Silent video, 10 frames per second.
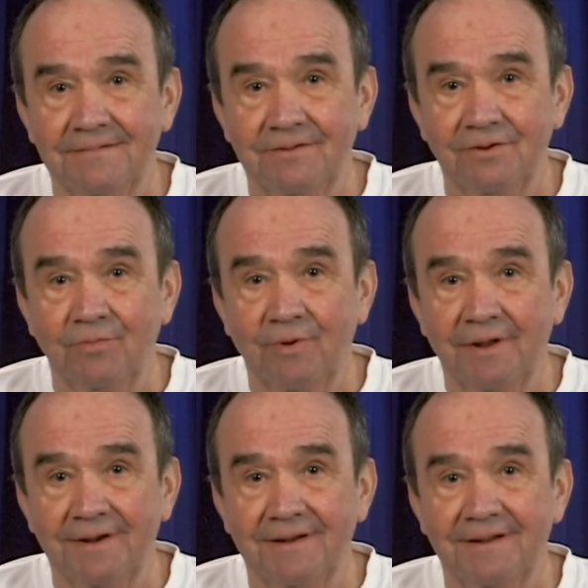to
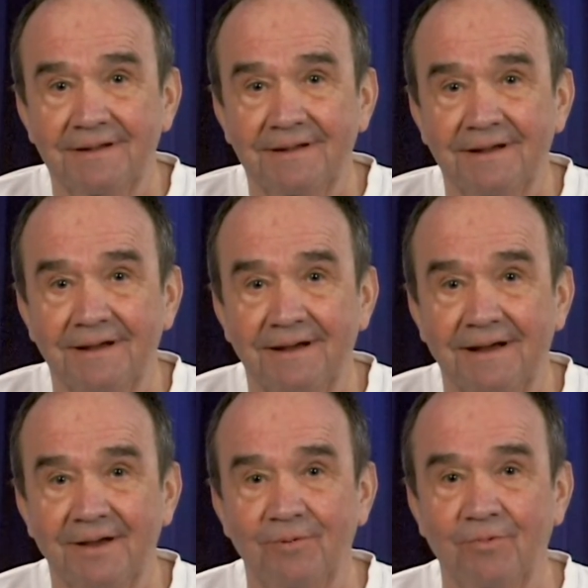wit,
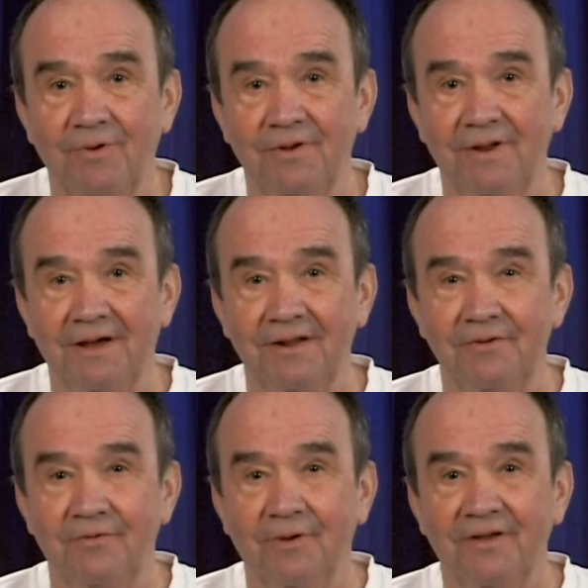I would
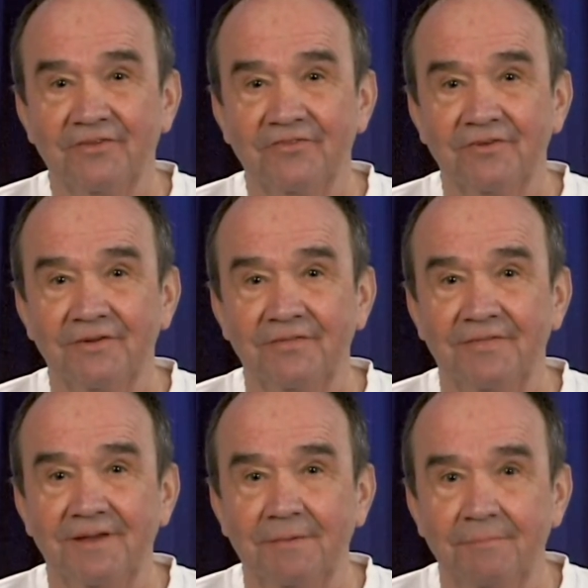address
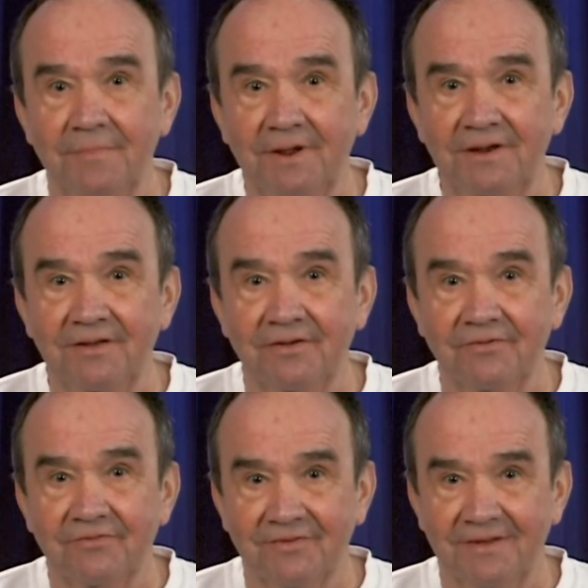the
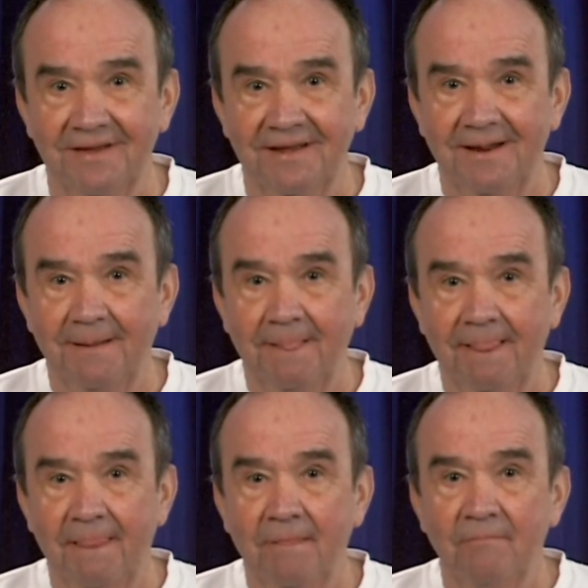immediacy
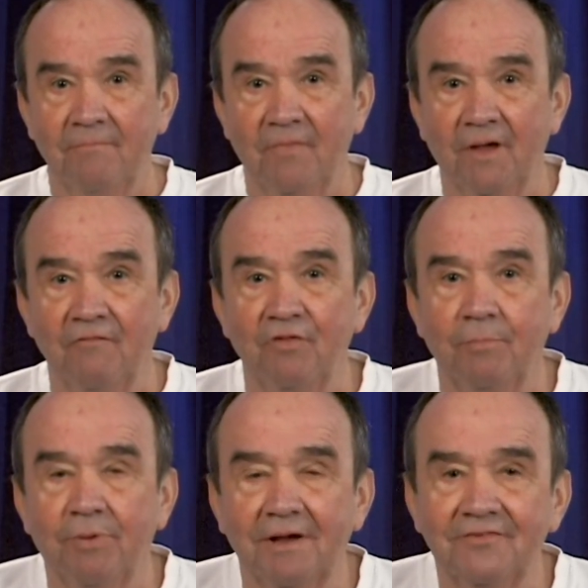of the
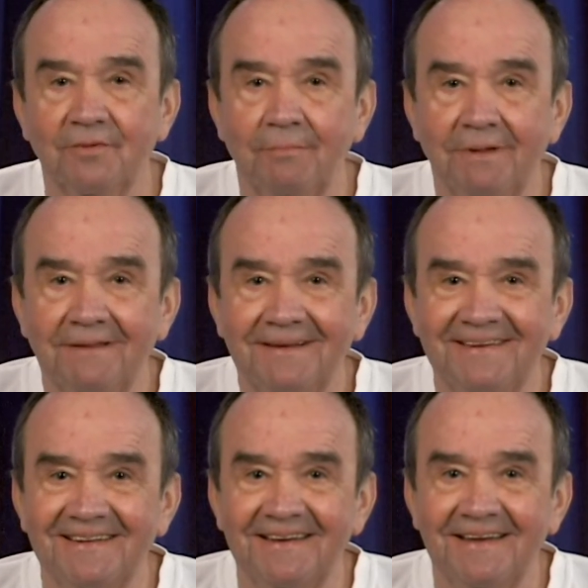
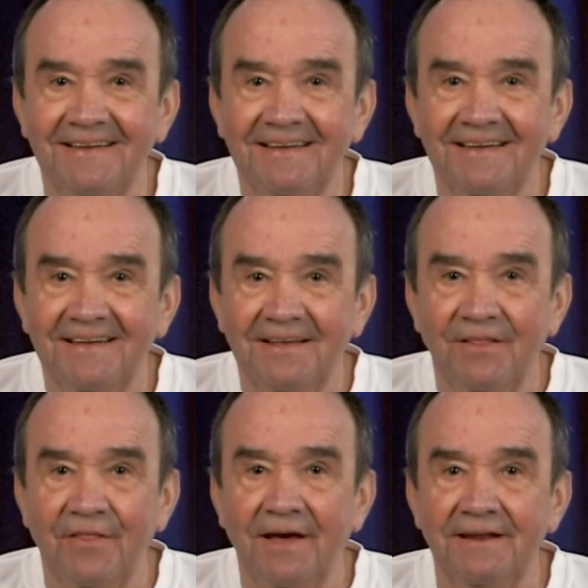possibility
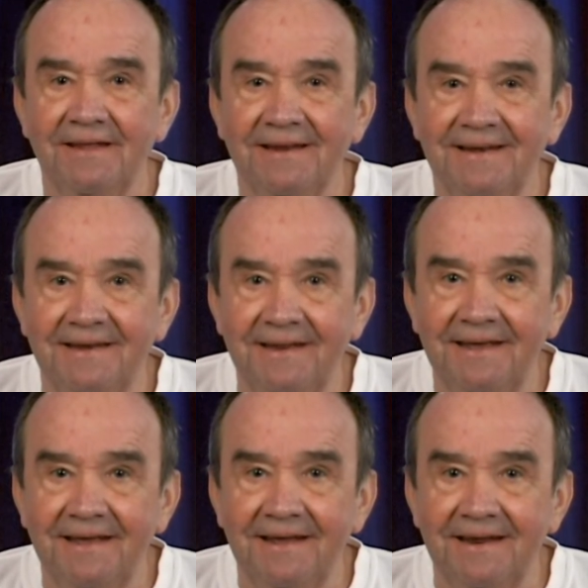that
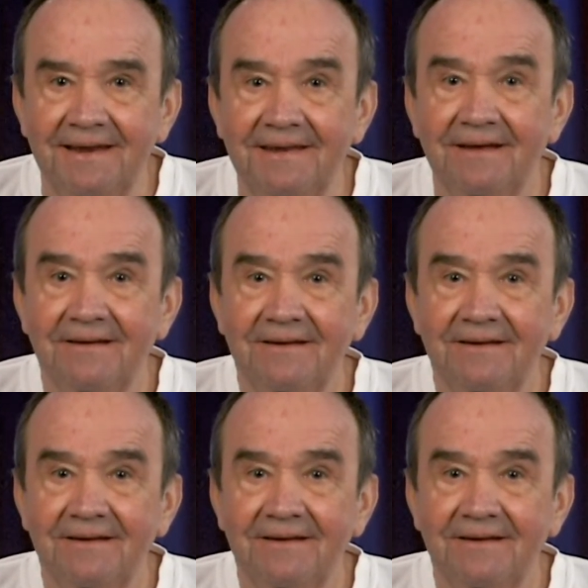indeed,